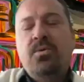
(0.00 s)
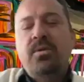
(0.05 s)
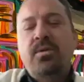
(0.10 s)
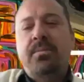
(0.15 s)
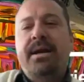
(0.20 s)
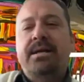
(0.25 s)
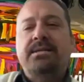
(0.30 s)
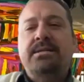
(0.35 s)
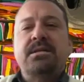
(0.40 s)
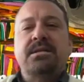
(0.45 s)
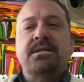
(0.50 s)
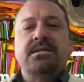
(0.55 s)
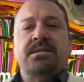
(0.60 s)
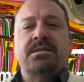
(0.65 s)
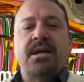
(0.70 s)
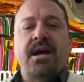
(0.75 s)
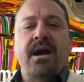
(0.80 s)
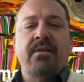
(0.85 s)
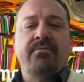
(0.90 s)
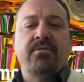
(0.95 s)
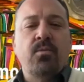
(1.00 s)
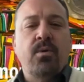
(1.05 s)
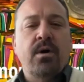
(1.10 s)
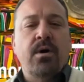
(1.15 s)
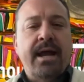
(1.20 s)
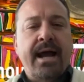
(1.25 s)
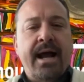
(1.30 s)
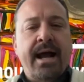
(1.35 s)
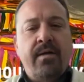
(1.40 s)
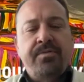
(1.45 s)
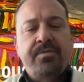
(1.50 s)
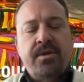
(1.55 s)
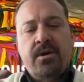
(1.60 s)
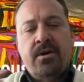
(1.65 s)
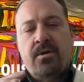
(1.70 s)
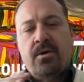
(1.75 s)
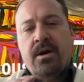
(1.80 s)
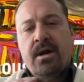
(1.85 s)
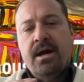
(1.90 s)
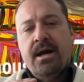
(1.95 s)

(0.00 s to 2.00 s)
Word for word: let me ask you this everyone out there